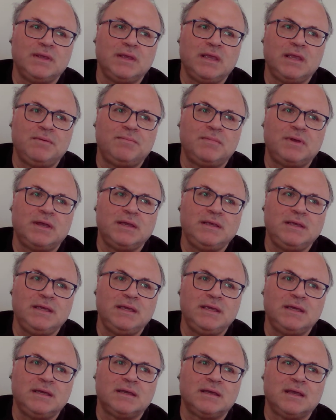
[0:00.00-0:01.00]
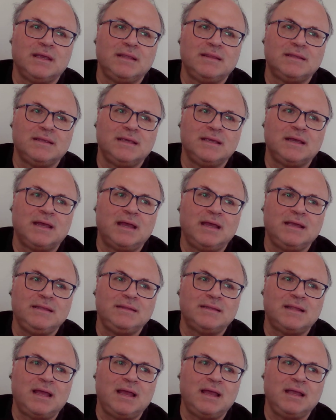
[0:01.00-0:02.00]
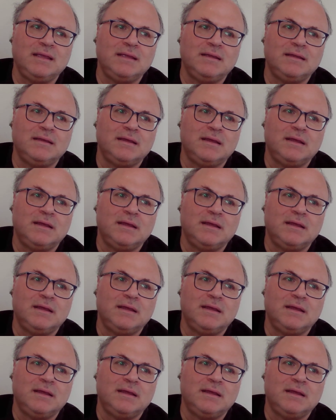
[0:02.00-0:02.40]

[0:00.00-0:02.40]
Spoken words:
am I here and here I die.